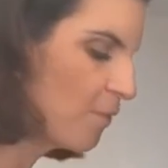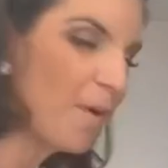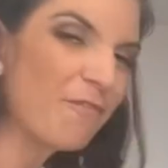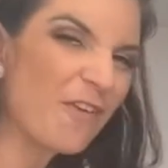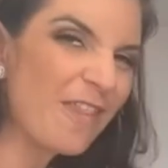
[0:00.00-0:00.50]
But
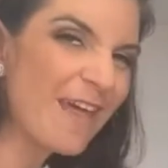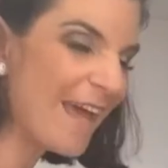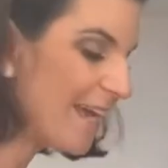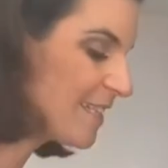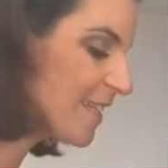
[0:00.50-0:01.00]
for
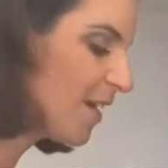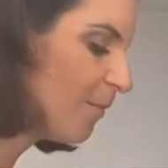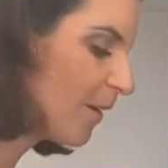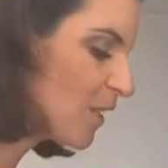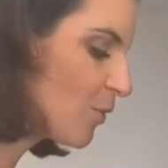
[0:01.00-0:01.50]
this,
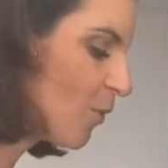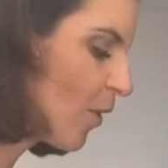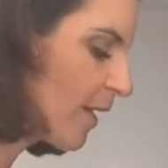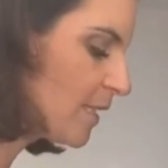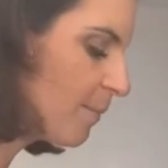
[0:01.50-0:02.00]
because we
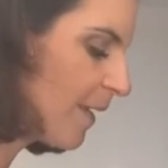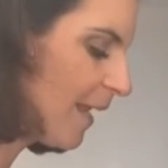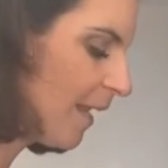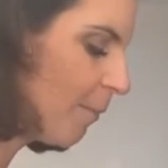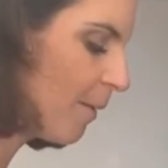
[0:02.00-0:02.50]
want it to be a
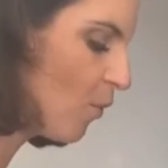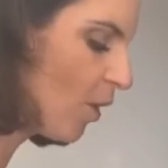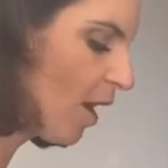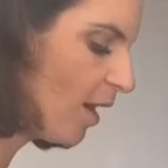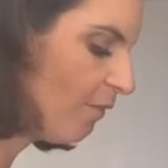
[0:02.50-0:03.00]
little bit more
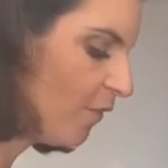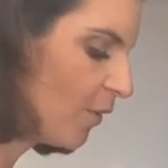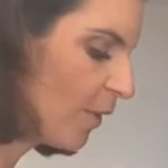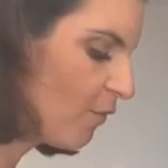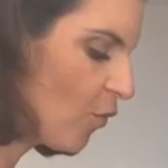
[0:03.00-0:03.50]
colourful, and
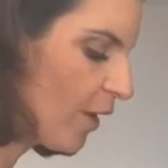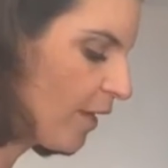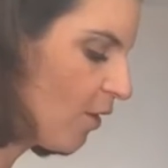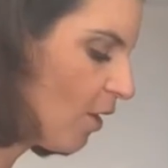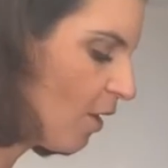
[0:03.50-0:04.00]
we've already
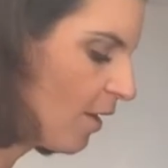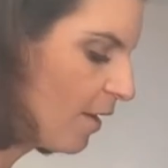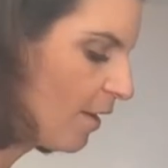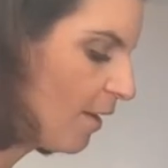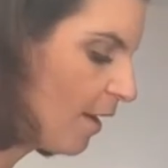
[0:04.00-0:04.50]
got
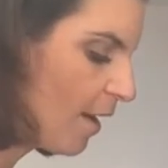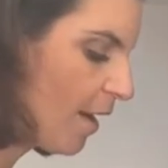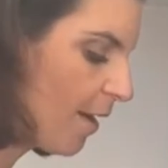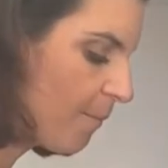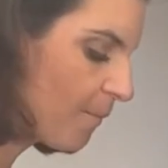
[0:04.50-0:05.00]

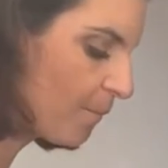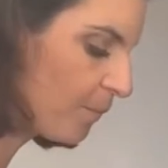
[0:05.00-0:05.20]
um,